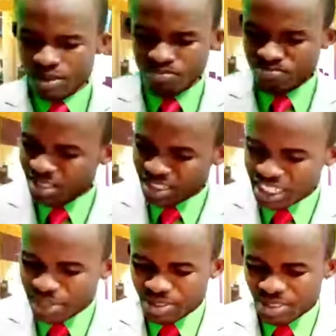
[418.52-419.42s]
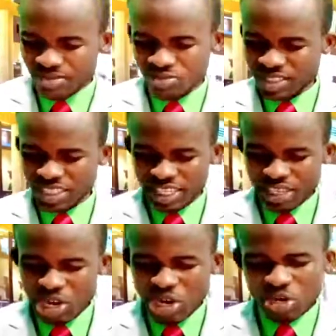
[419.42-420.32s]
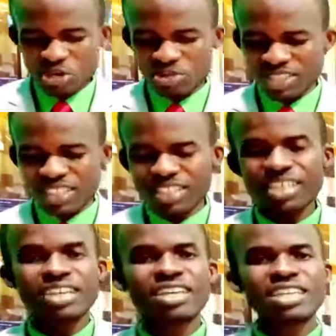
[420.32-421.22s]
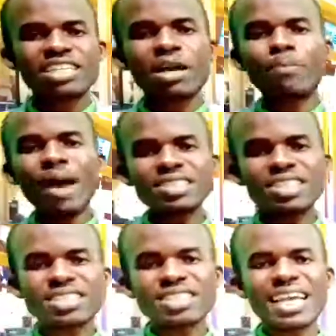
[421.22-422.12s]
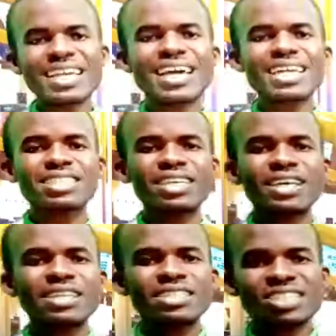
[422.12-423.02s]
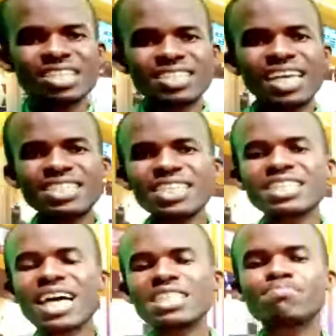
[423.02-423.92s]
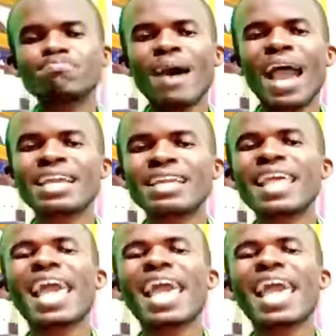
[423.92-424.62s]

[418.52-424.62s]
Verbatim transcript: Muslims will say, oh, you see, the passage said that Jesus did that by the